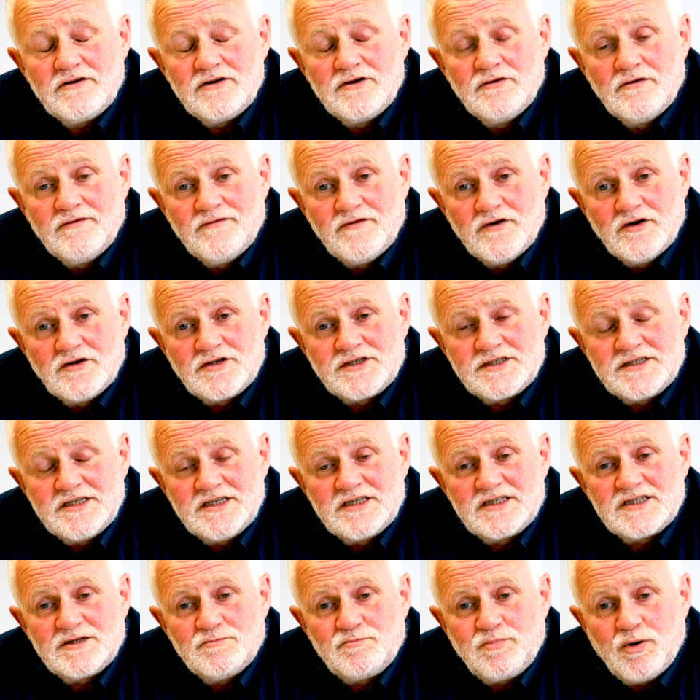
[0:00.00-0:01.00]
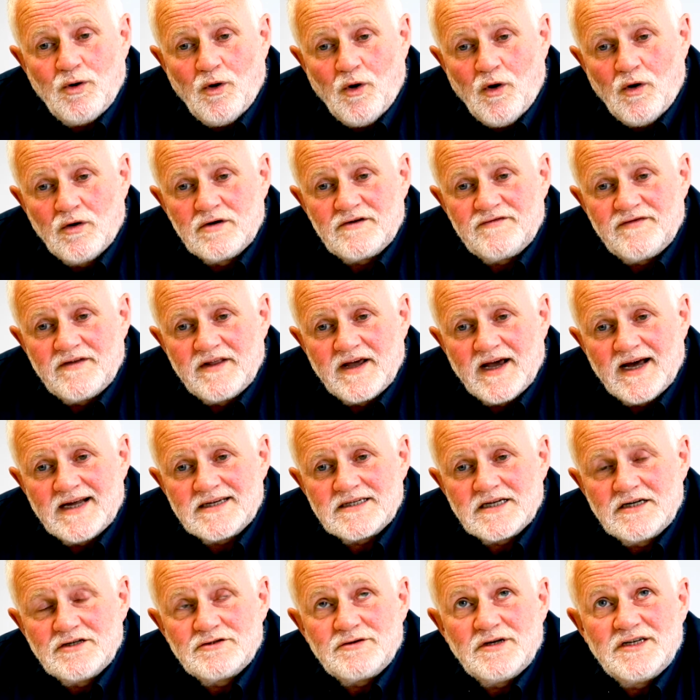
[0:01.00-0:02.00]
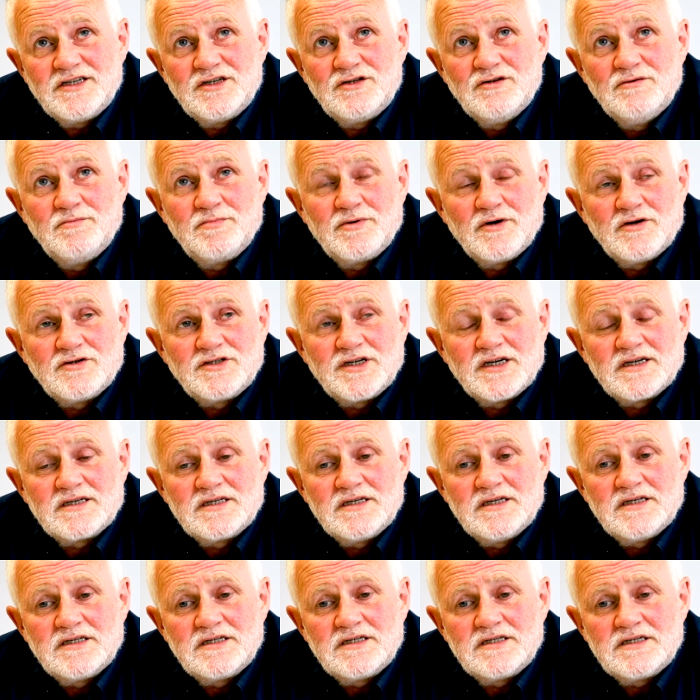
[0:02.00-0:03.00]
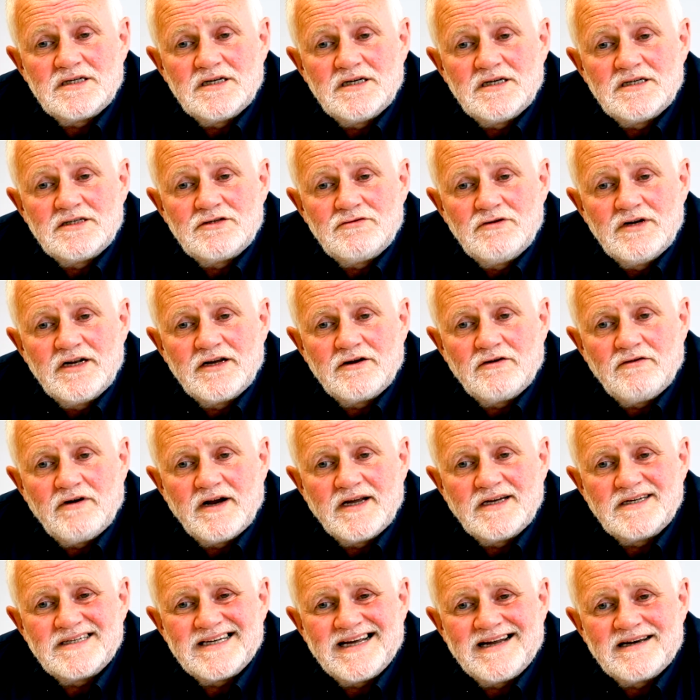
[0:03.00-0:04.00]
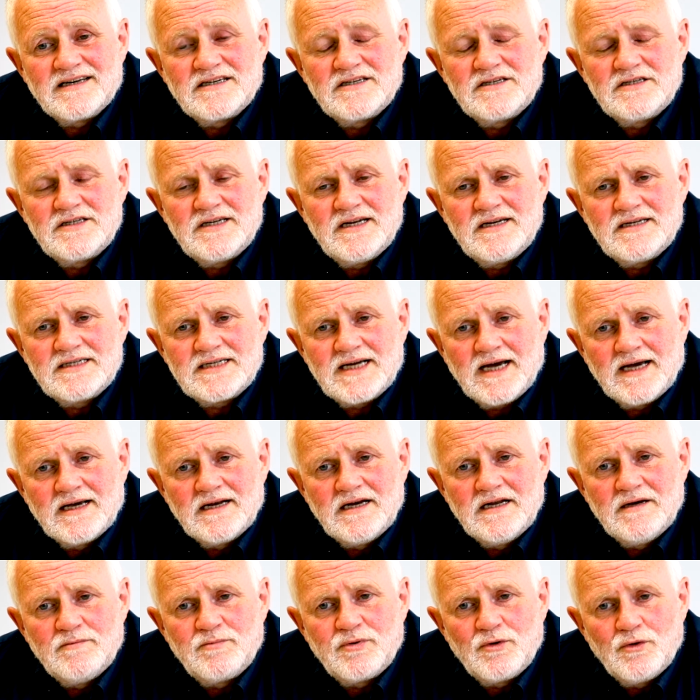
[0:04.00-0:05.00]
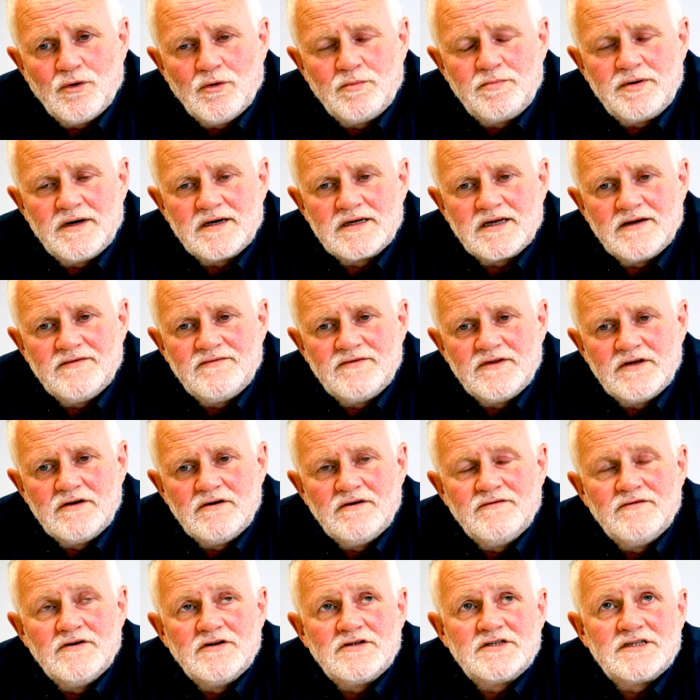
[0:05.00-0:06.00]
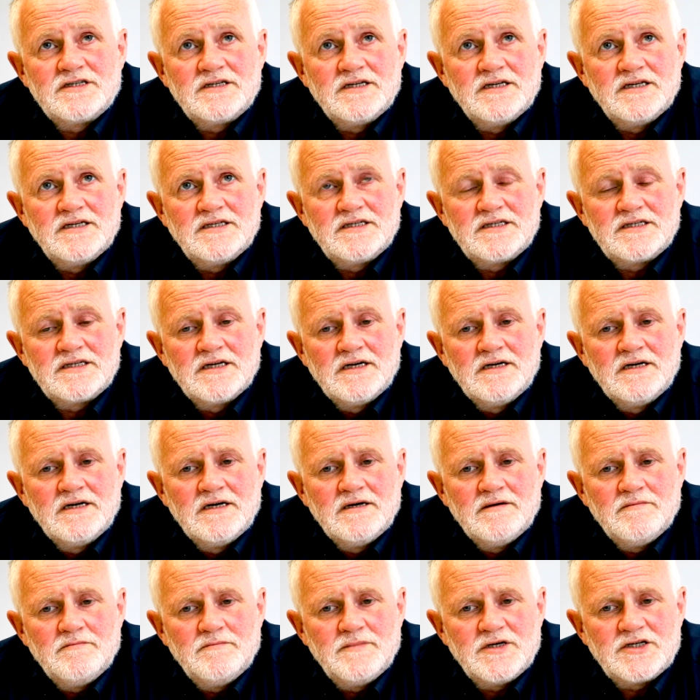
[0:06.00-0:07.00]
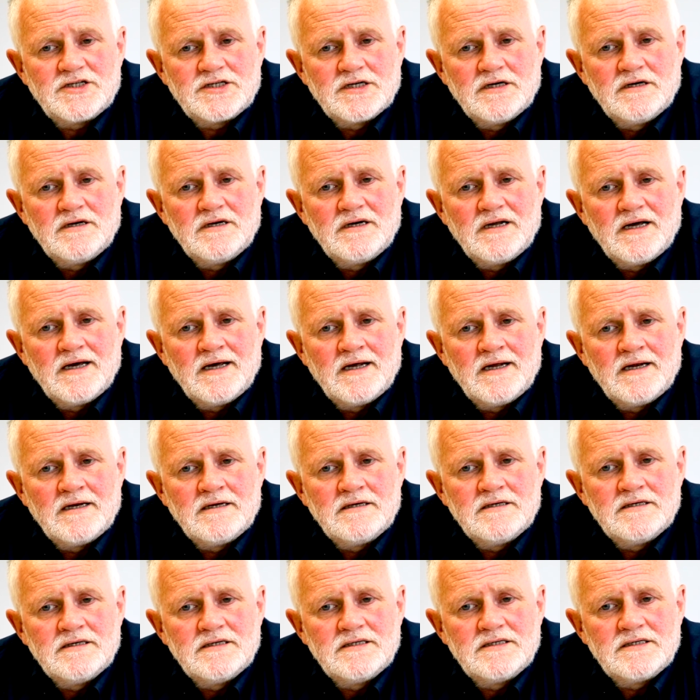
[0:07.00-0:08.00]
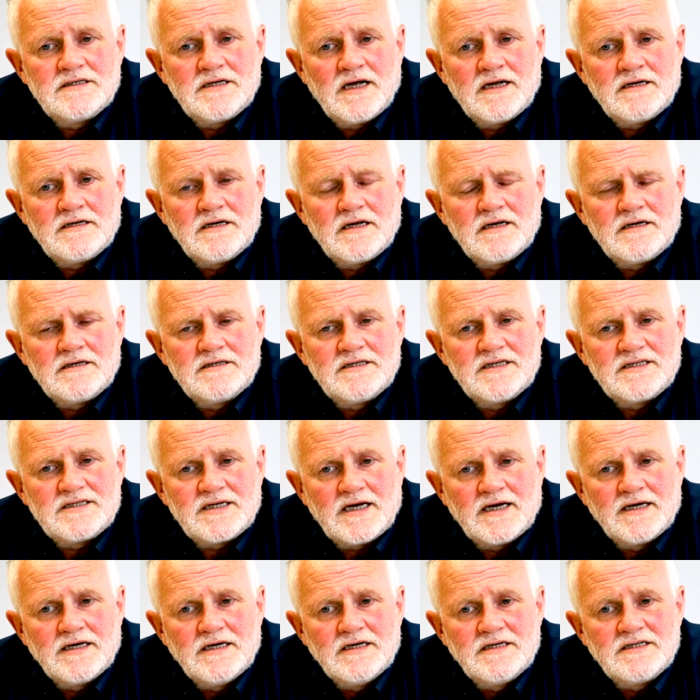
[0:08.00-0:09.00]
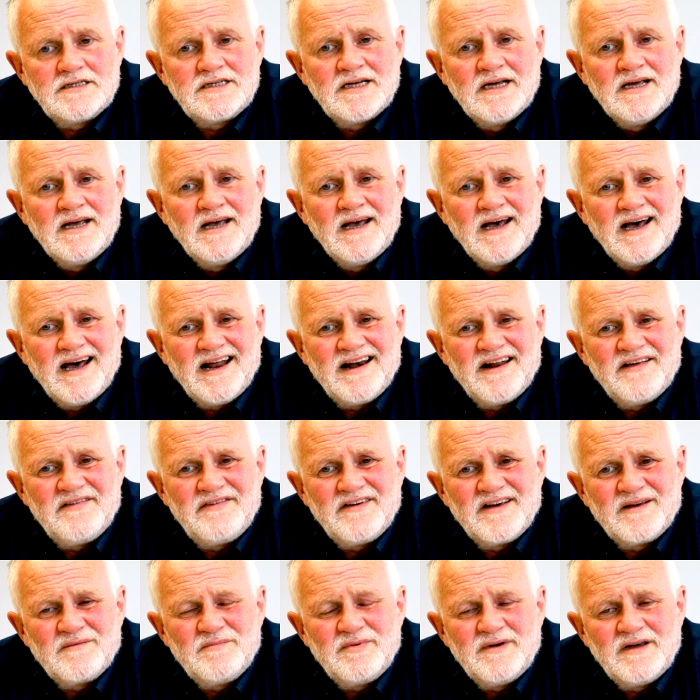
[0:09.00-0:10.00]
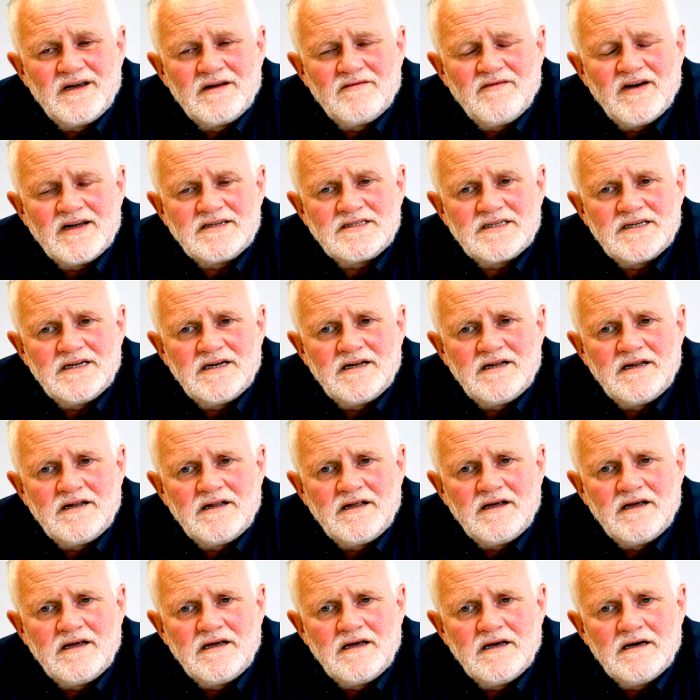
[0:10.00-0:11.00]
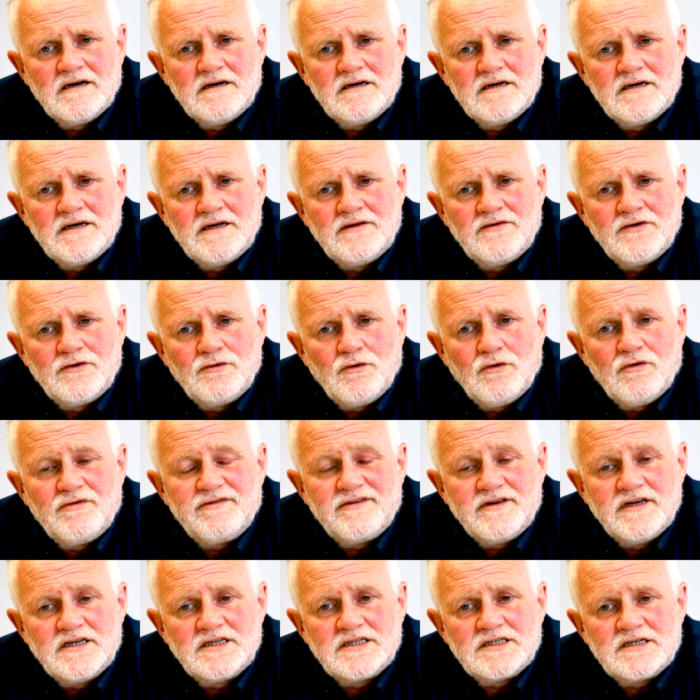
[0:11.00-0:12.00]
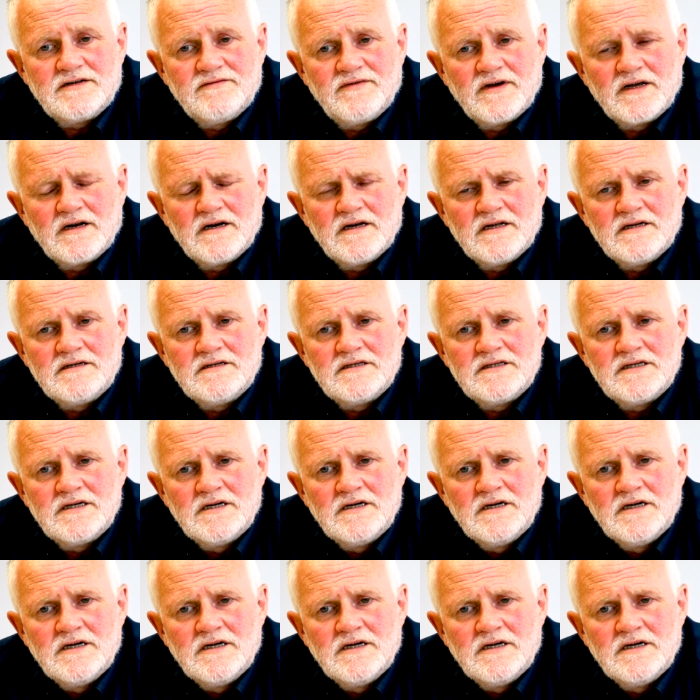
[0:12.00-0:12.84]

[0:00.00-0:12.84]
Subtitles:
University's support for the Article 22 project is really great and entirely appropriate given the university's mission and desires, and I think being vested in the northeast of England,